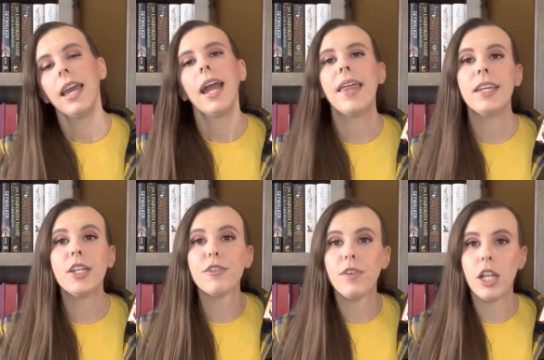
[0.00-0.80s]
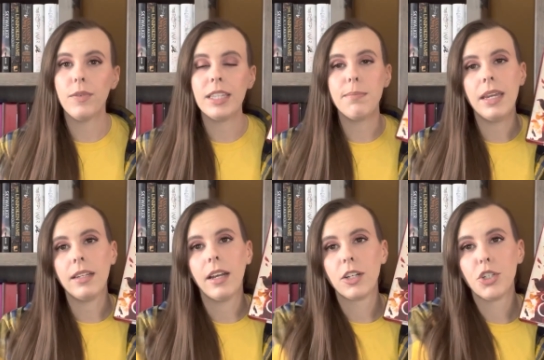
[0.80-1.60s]
and that you're following the main
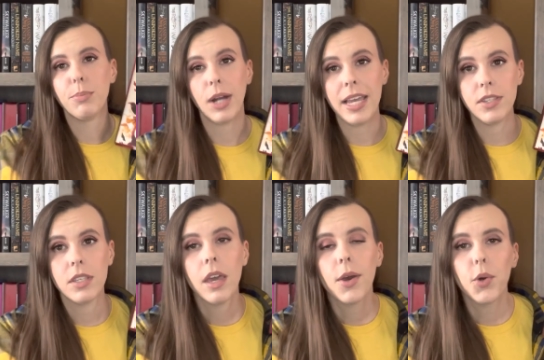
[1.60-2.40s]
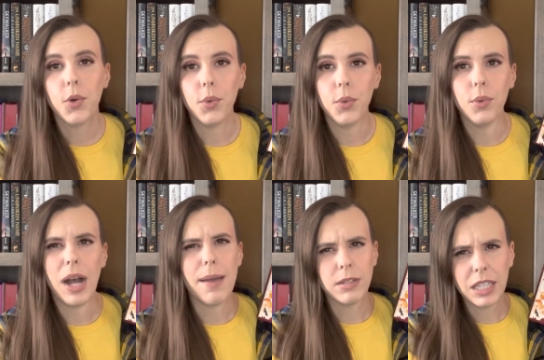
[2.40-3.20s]
character Bryce, who
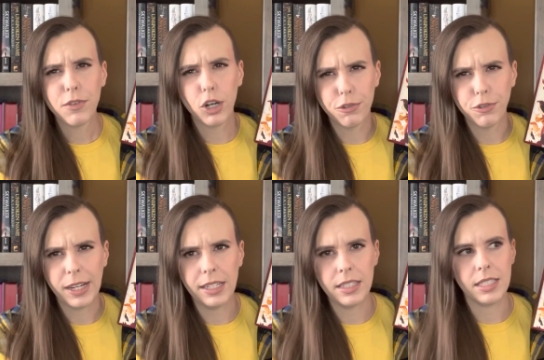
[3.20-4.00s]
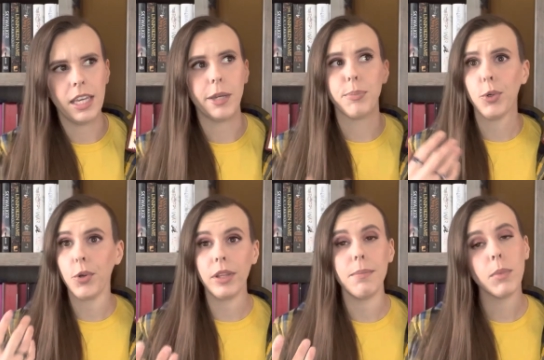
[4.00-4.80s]
I believe her friend is like
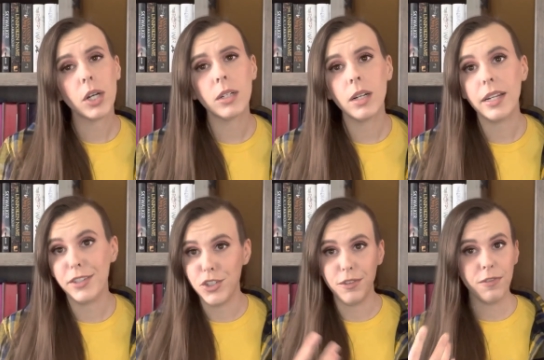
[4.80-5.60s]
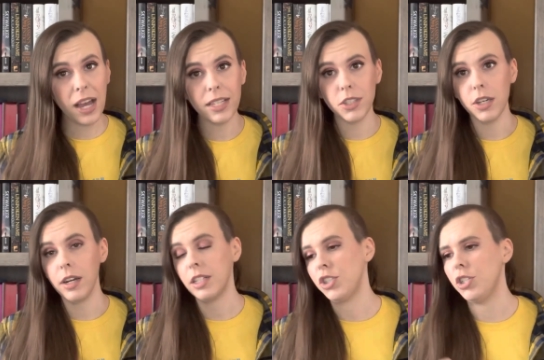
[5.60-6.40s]
brutally murdered, and she finds
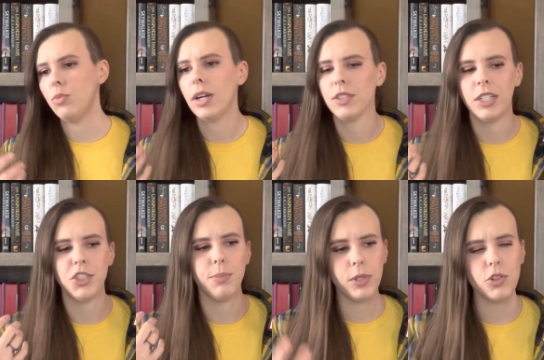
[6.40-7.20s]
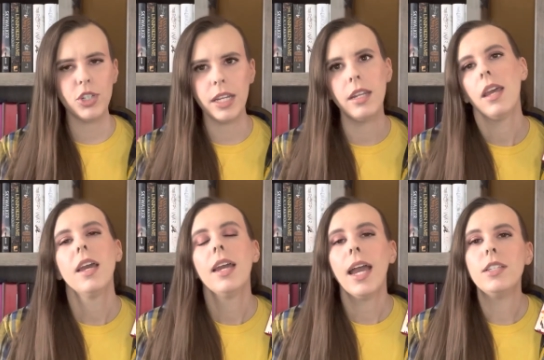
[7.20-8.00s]
her and she wants retribution.
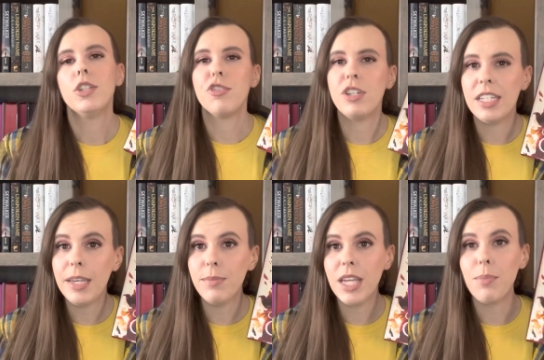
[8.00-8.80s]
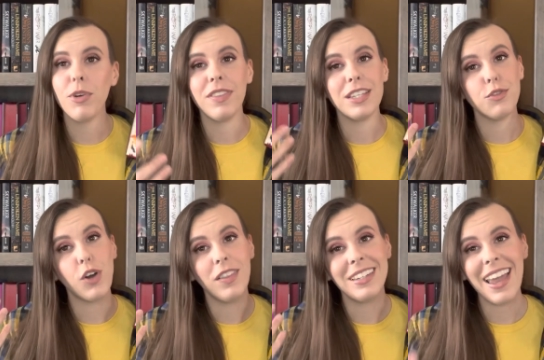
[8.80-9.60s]
And so she teams up with this
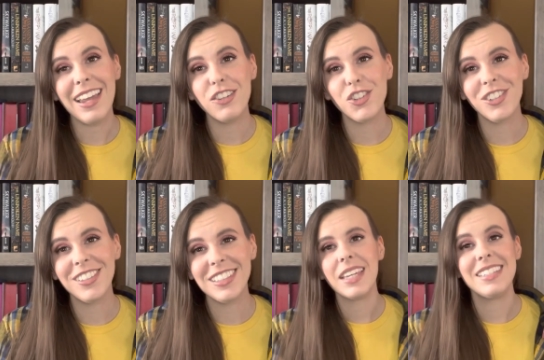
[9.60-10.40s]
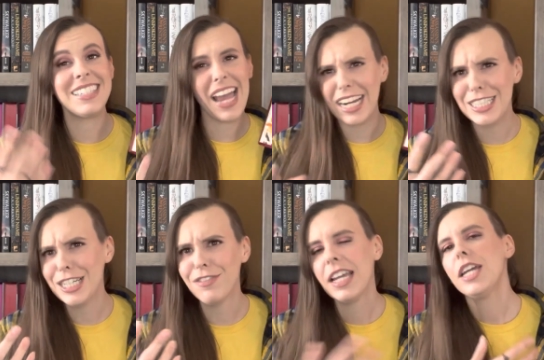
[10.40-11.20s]
fallen angel
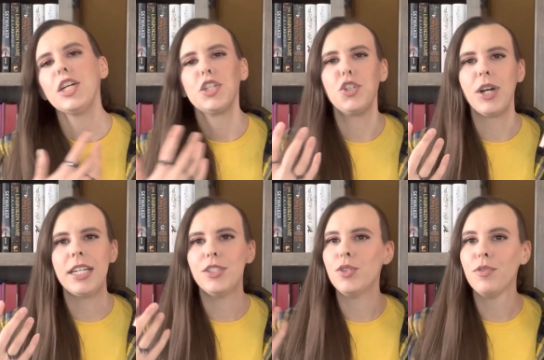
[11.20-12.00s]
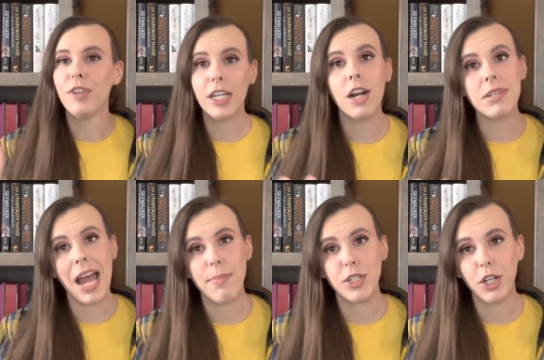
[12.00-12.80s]
detective to try to figure out what
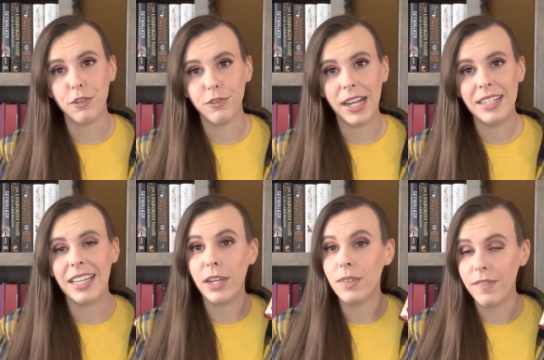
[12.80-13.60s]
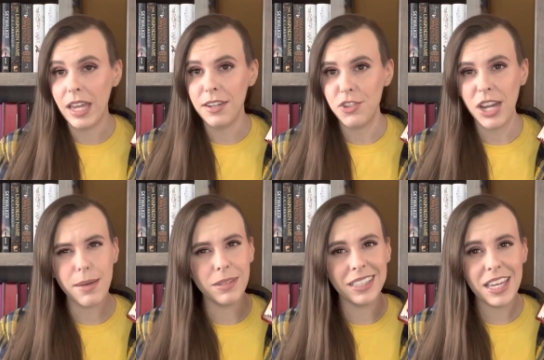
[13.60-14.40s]
happened to her friend and get revenge, I
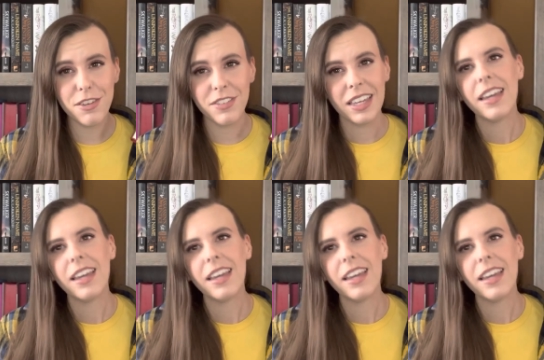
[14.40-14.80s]
believe.